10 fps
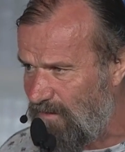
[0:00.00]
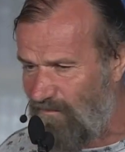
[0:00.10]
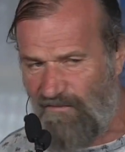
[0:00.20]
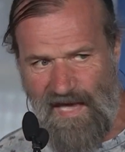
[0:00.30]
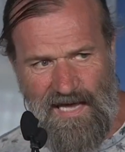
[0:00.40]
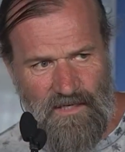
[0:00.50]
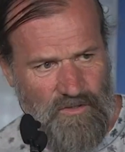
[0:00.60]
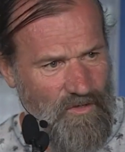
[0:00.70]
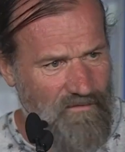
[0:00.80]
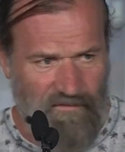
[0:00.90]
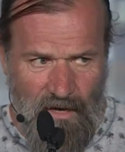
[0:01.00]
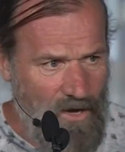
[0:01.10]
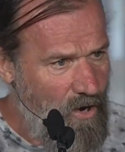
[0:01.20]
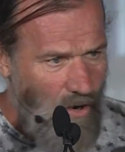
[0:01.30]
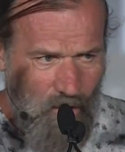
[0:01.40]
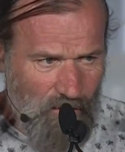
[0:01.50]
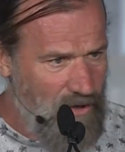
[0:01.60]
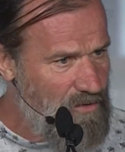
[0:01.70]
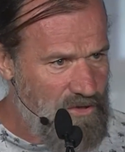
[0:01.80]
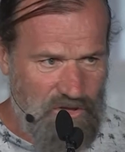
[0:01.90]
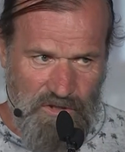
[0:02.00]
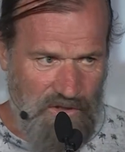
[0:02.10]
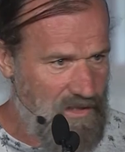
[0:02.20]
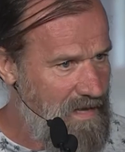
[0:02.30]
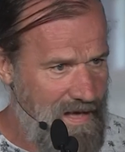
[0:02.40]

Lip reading: the vagus nerve, all those